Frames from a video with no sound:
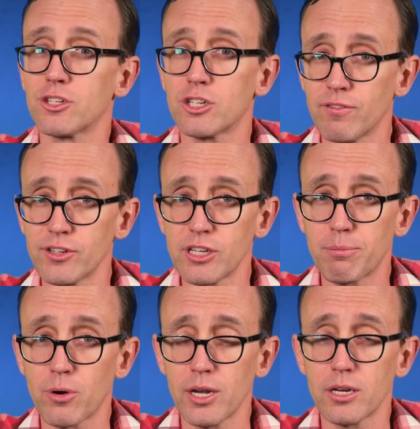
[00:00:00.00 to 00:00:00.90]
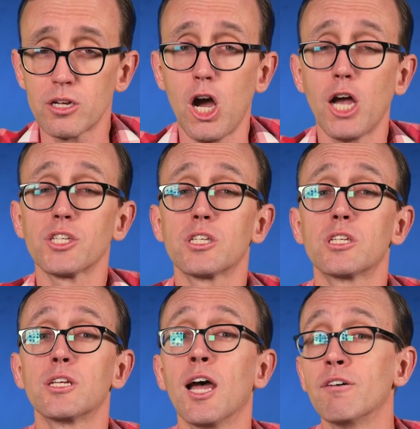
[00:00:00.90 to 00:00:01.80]
a service upgrade to cost
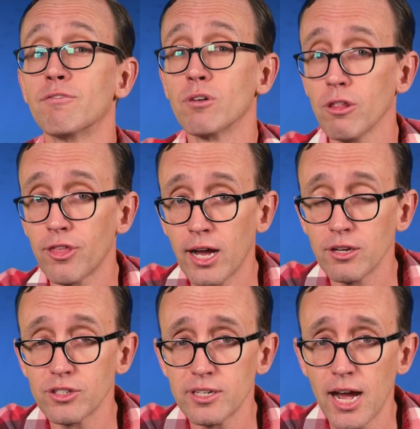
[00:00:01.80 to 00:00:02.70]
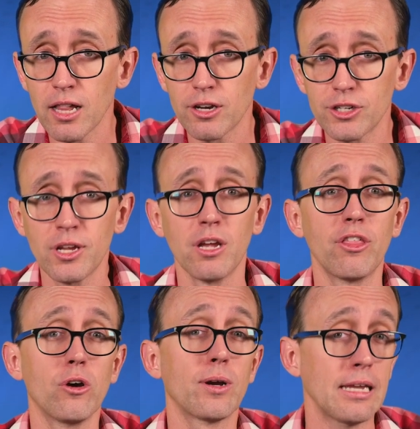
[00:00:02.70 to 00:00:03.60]
several thousand dollars,
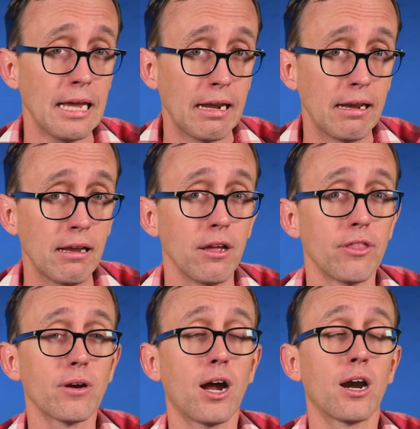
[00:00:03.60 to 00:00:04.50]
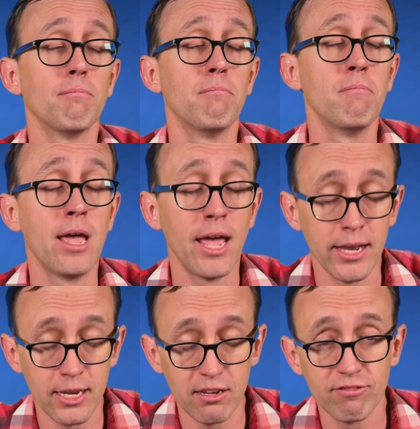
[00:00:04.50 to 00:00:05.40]
though again, there are
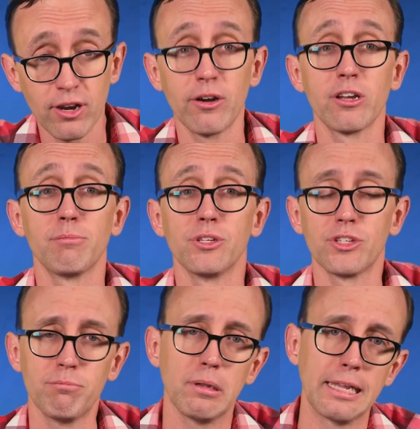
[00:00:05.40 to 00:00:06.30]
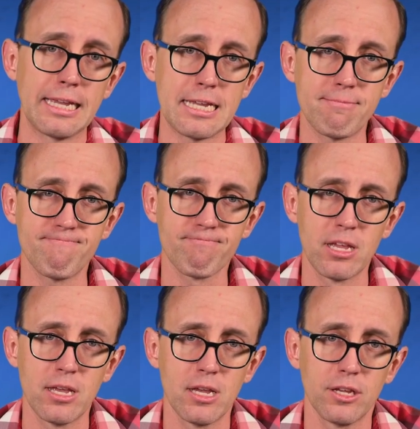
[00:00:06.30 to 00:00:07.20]
many variables in play.
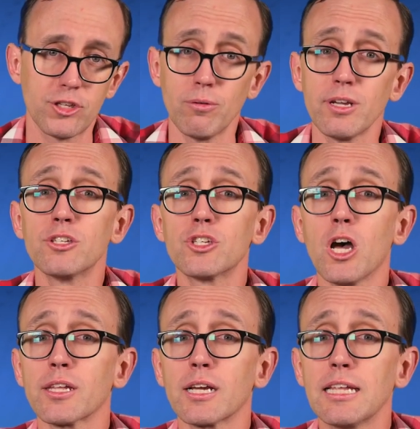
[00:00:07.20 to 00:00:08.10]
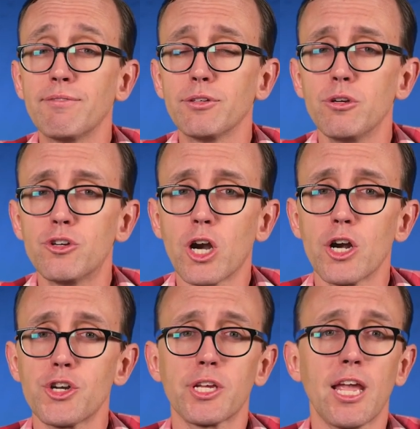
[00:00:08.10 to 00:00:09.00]
So, installing a level 2
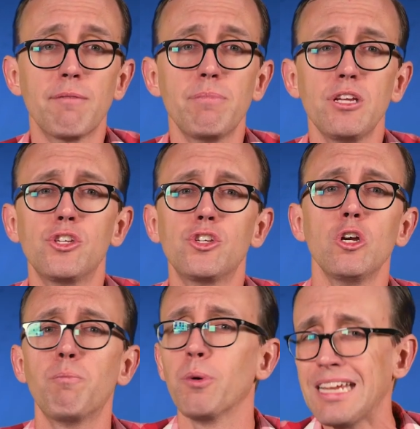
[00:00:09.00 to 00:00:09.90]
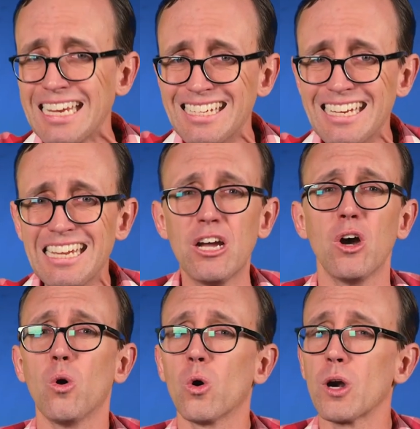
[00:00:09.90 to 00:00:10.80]
charger can be super easy
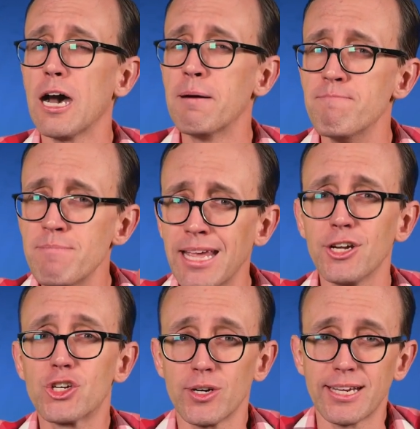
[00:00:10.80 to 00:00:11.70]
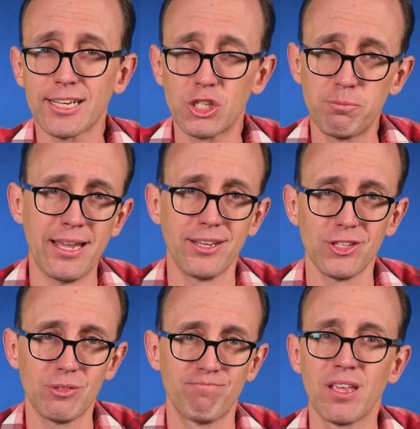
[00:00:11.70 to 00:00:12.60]
or a major
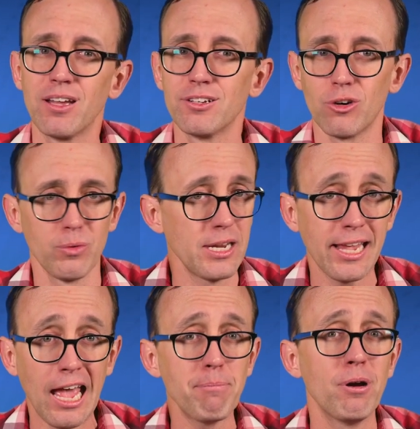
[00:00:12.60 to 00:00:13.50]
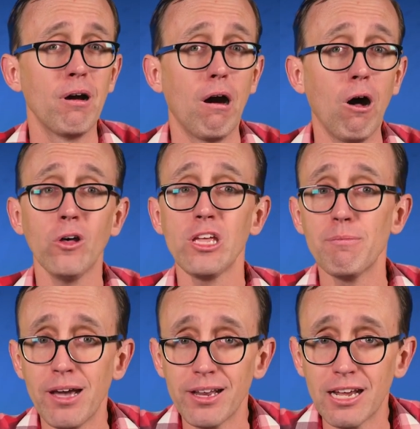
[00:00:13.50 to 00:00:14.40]
expense. To recap, all you
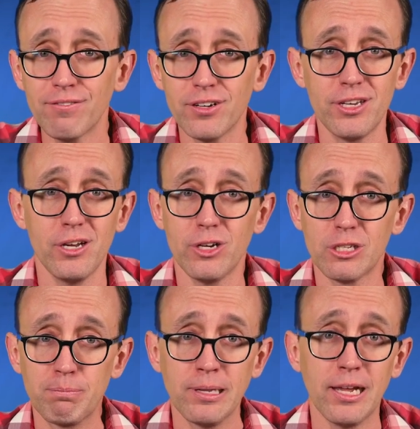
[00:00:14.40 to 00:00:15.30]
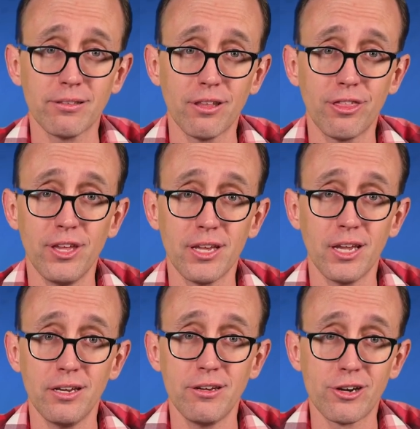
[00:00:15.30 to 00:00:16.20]
might have to do is plug the thing
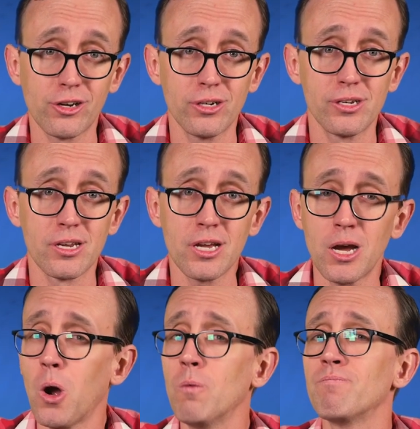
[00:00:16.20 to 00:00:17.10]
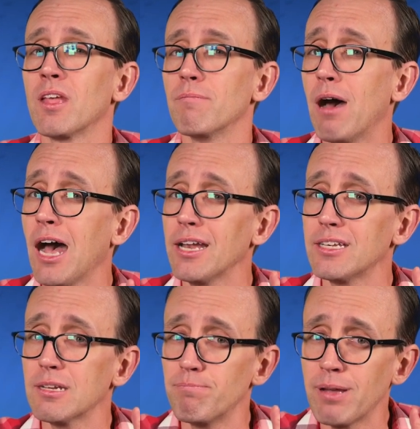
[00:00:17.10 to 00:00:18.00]
in and you're good to go,
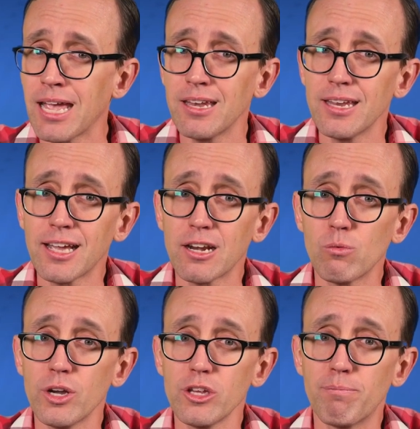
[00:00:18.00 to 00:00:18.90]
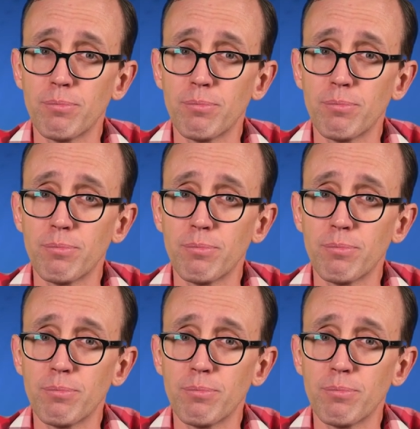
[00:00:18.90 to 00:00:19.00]
but depending on what you